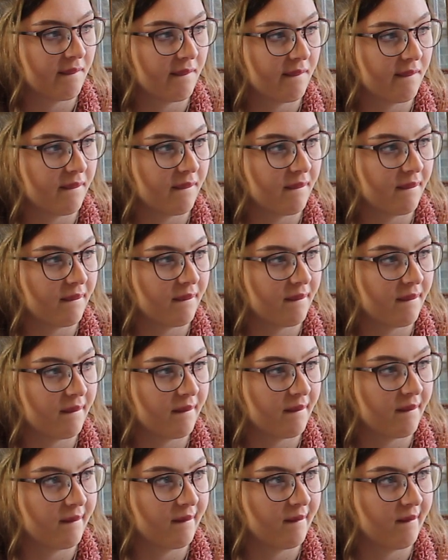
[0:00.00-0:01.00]

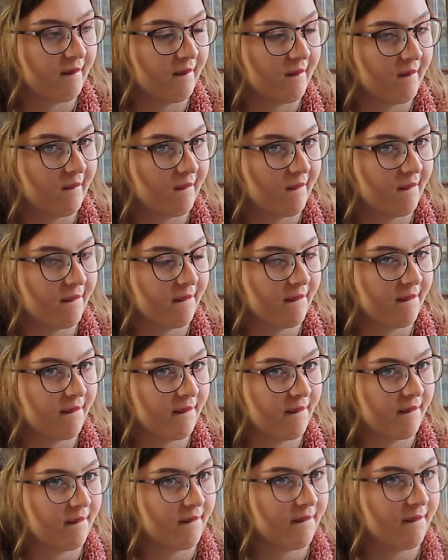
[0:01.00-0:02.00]

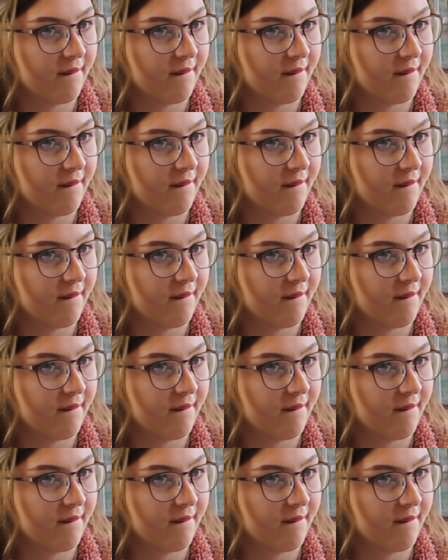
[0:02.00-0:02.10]
This person isn't speaking.